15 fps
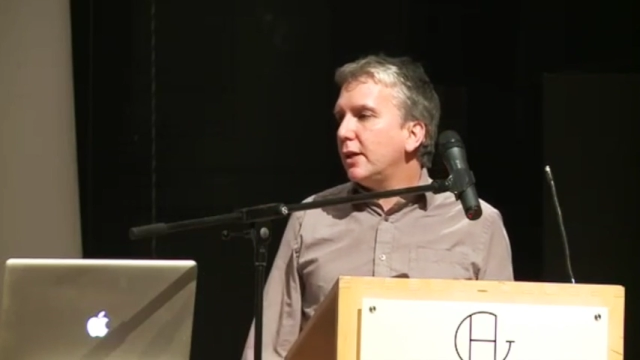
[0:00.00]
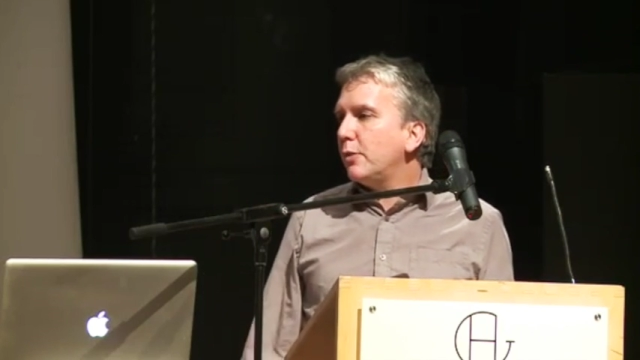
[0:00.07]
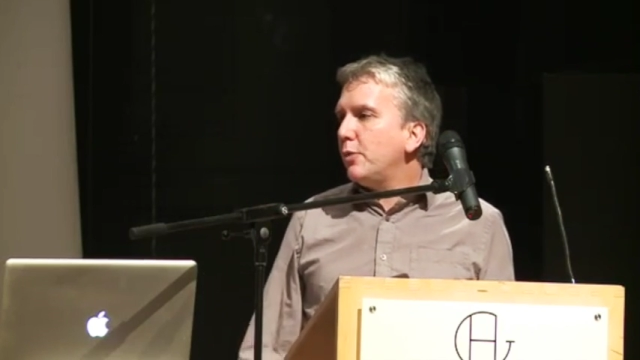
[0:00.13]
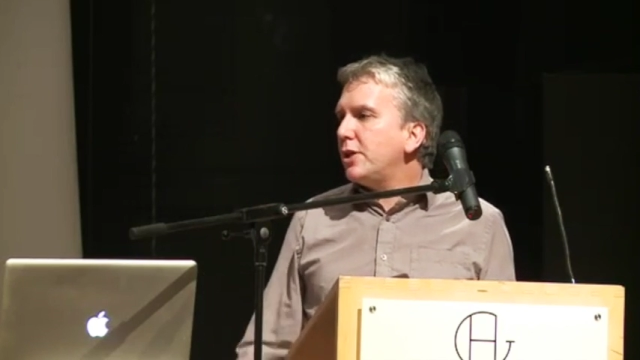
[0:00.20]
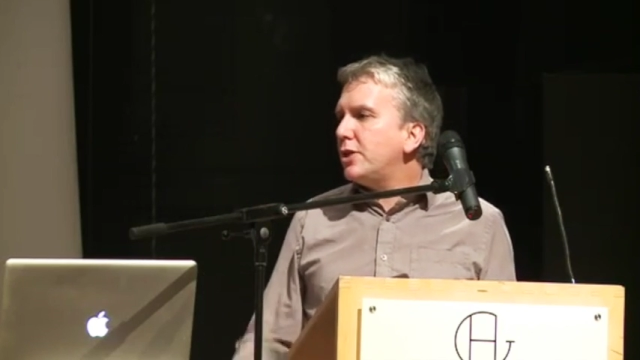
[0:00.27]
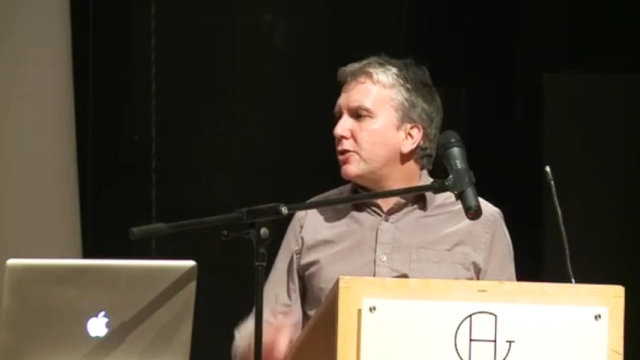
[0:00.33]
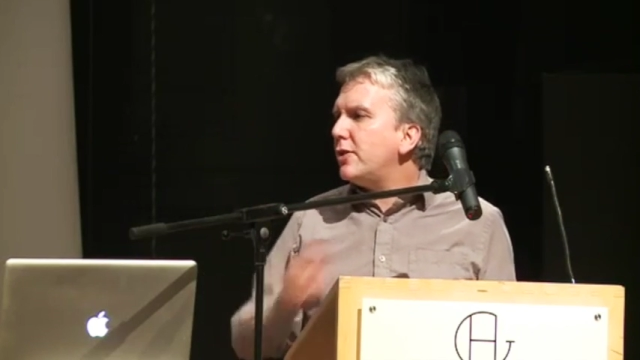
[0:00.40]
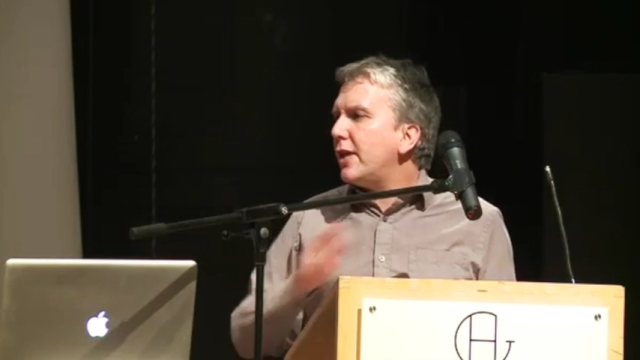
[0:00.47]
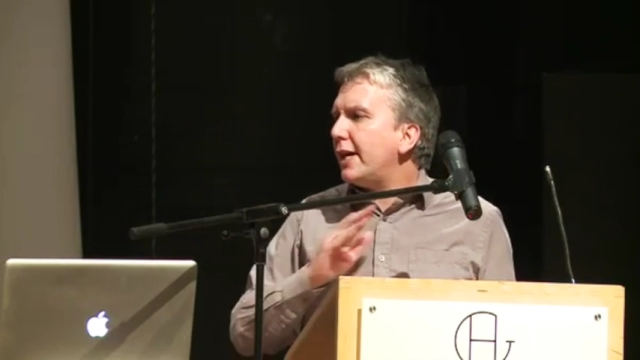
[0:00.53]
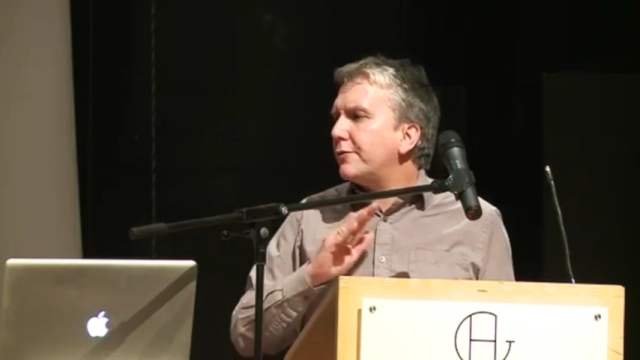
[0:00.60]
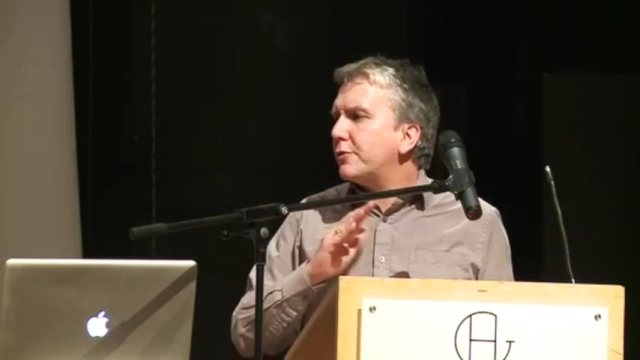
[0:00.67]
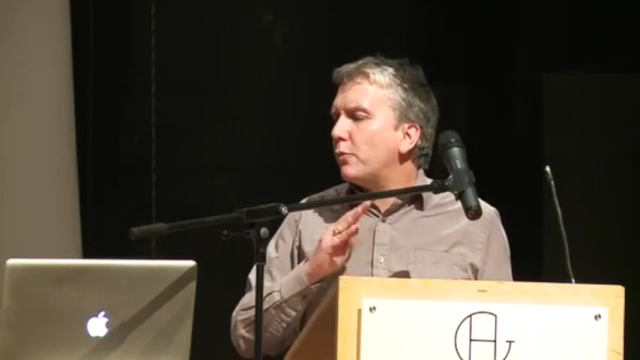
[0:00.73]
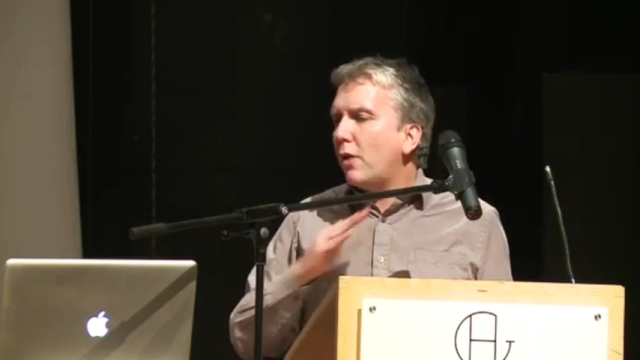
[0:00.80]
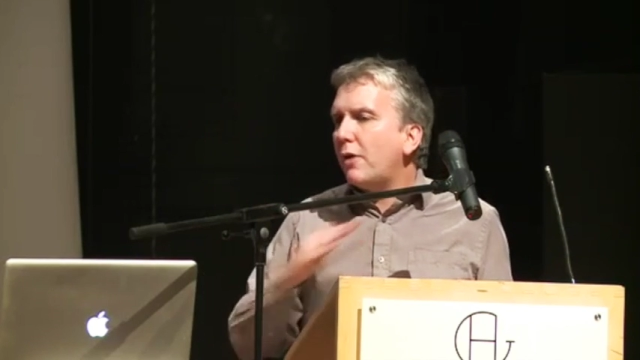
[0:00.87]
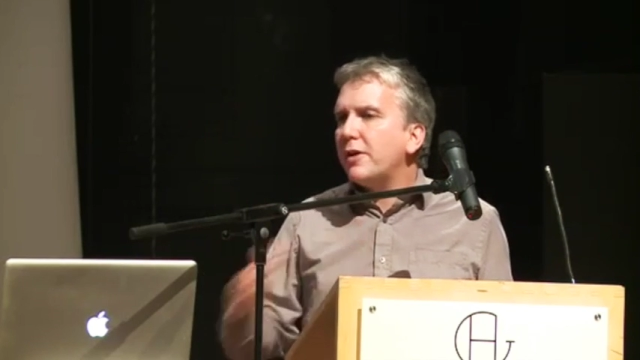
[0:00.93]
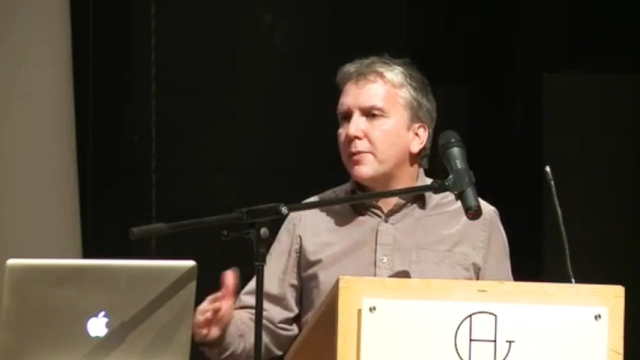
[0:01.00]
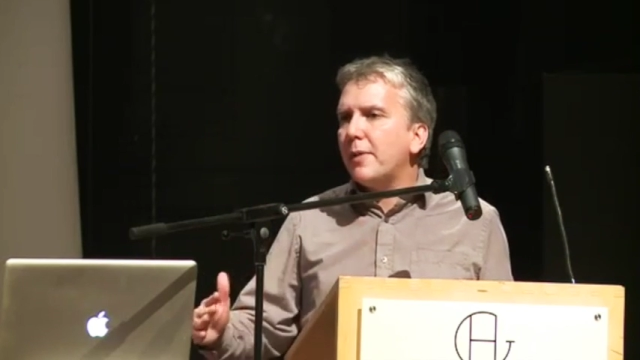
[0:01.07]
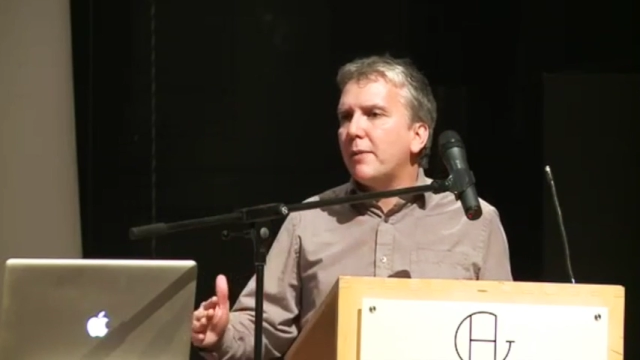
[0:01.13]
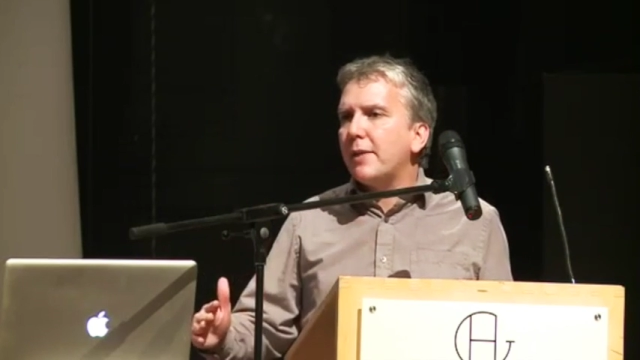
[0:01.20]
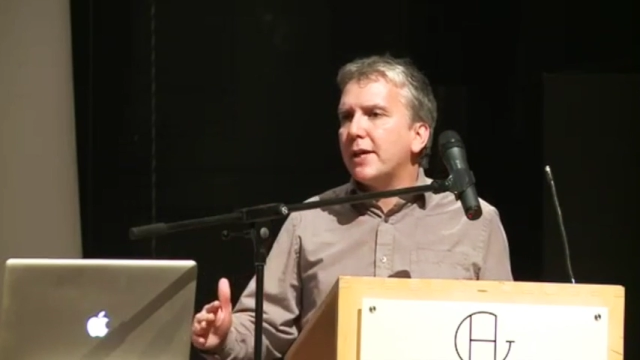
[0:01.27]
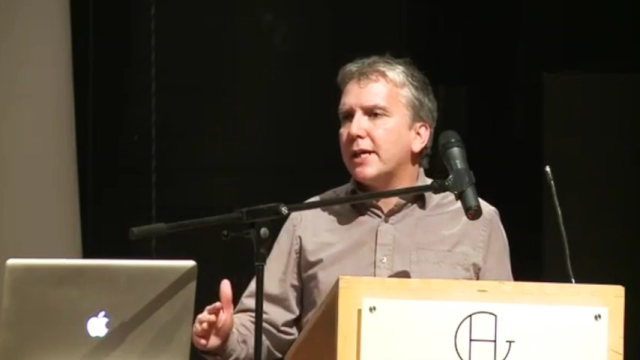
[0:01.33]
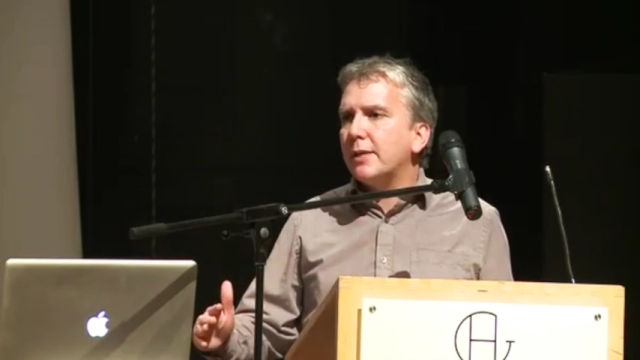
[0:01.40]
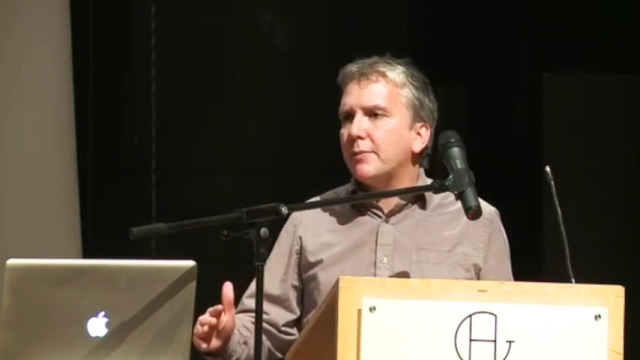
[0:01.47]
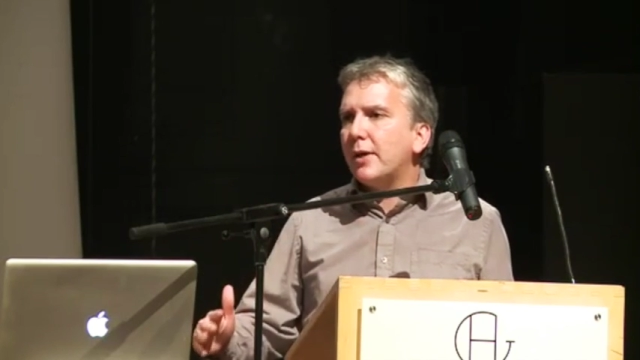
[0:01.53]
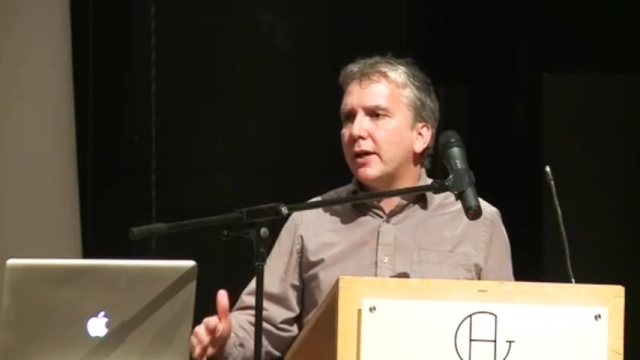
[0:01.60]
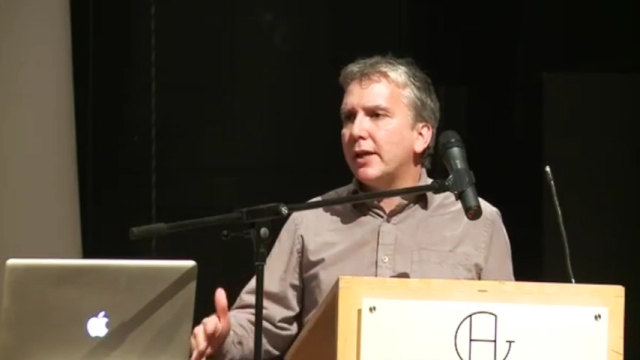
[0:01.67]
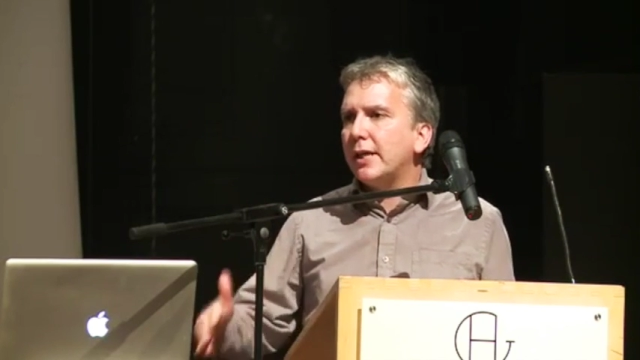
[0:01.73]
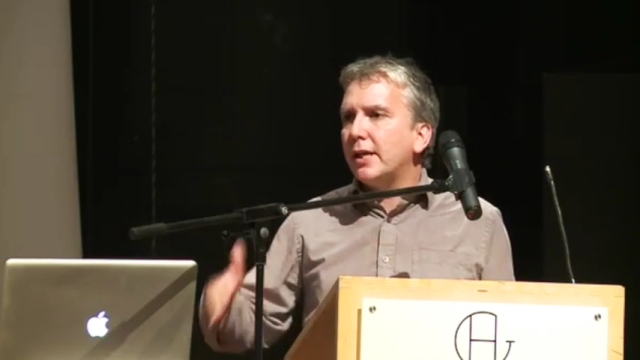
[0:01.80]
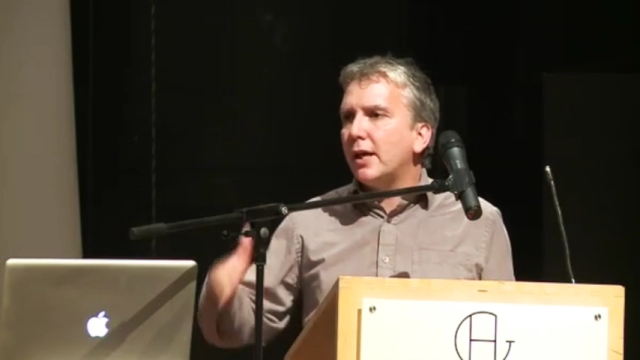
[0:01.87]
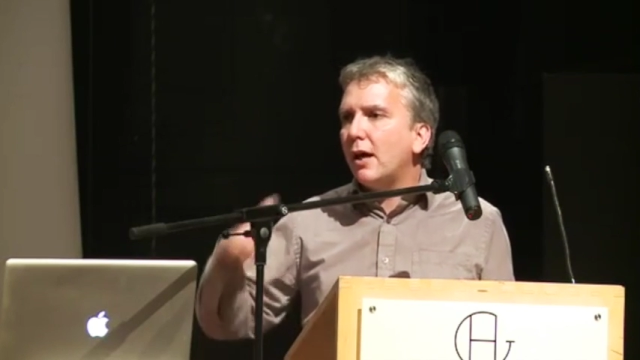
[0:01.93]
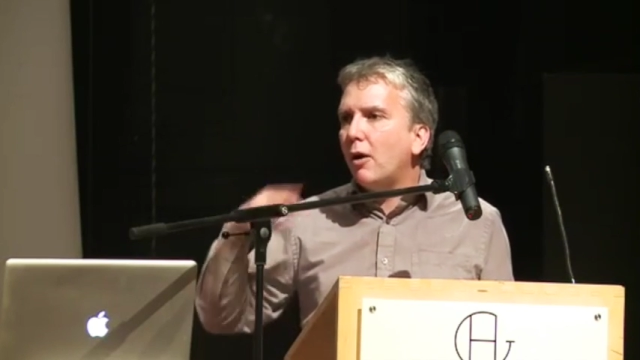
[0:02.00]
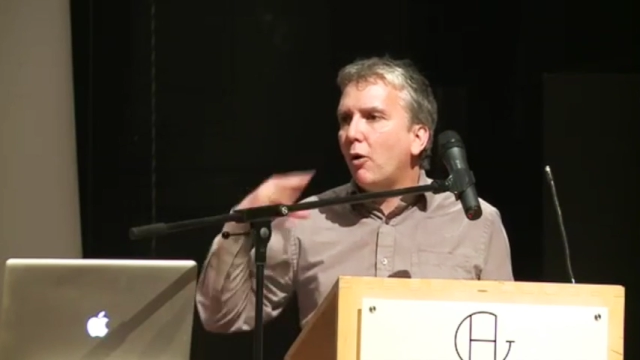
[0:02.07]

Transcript: We shouldn't have to worry about making money